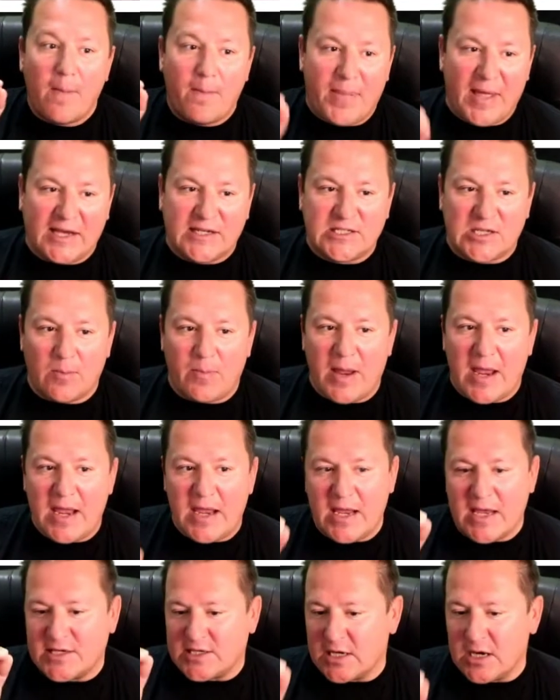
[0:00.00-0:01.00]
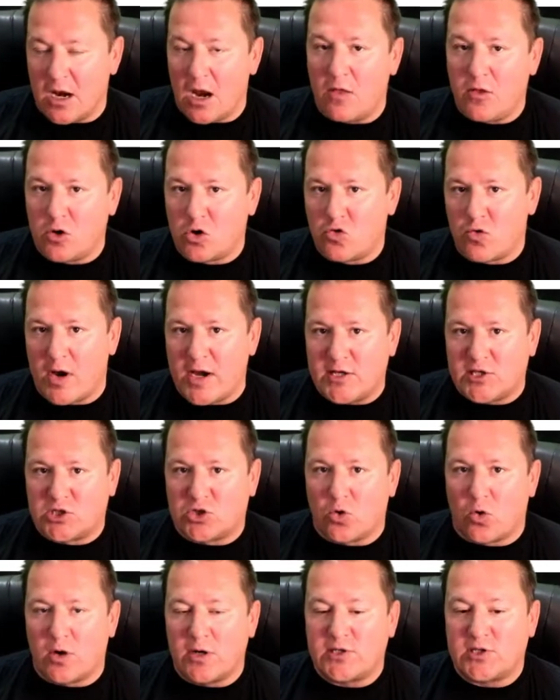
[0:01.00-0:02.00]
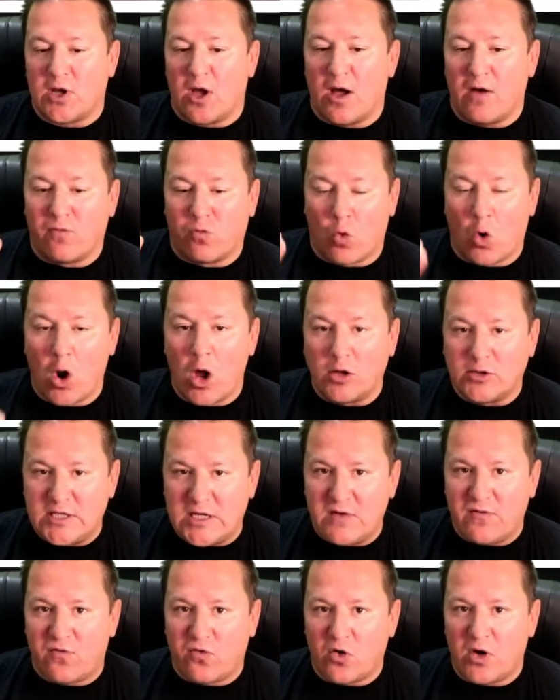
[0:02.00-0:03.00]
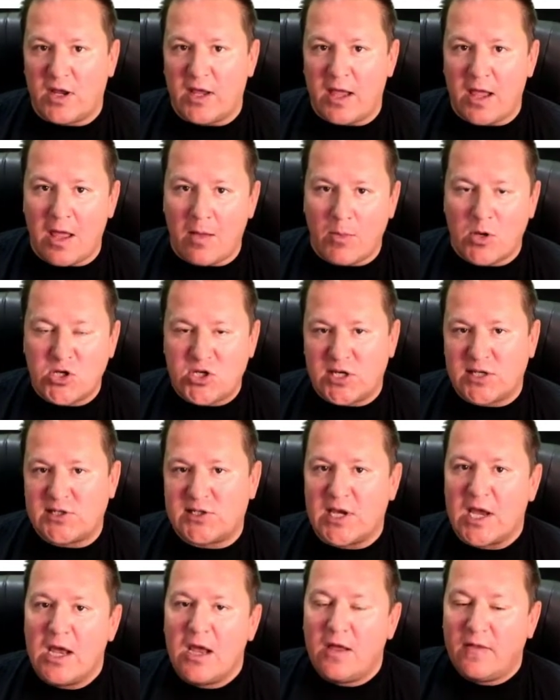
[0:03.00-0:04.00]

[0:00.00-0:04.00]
Pixabay is another great source of royalty-free images